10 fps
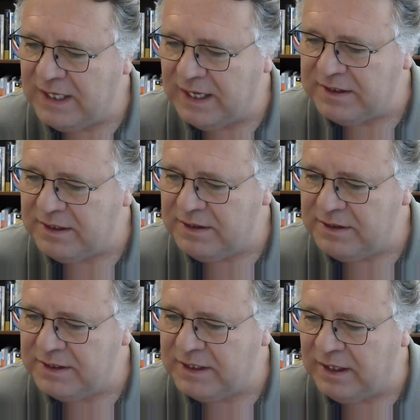
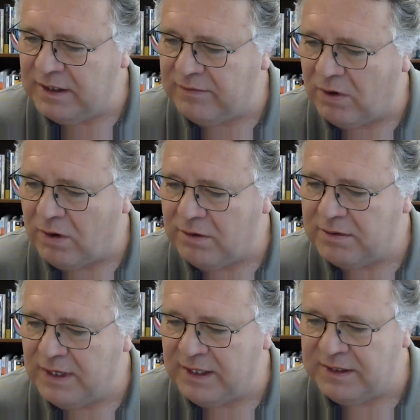essence and of all
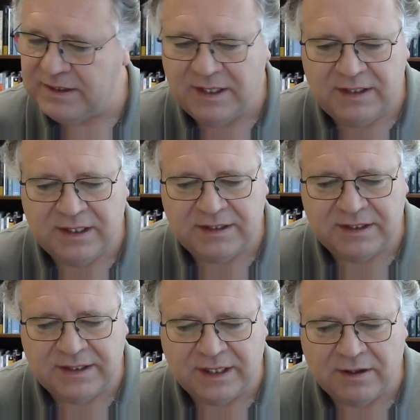things that
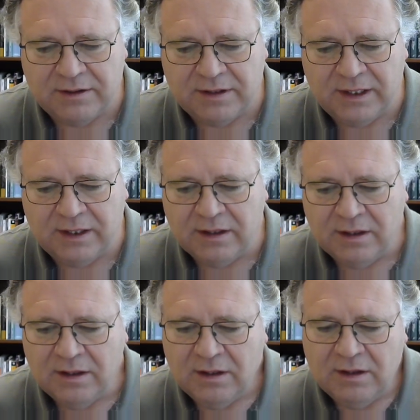necessarily
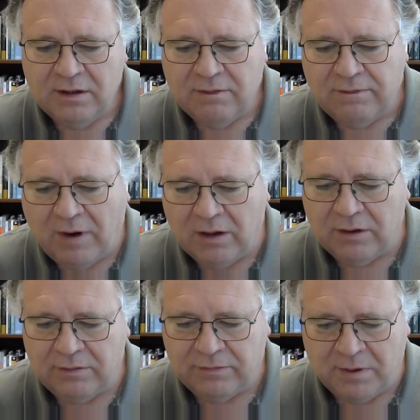
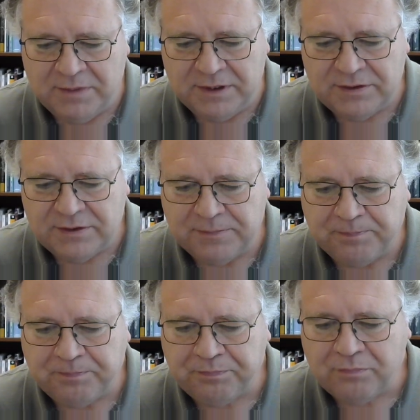follow from it.
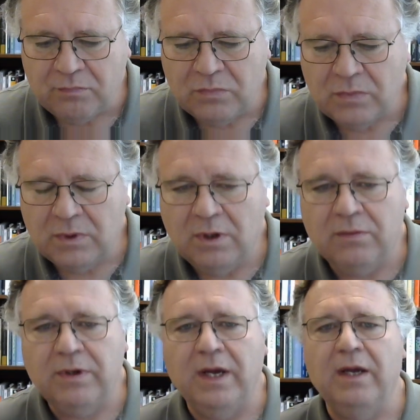
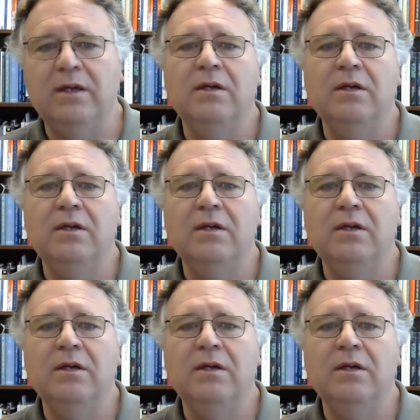Okay.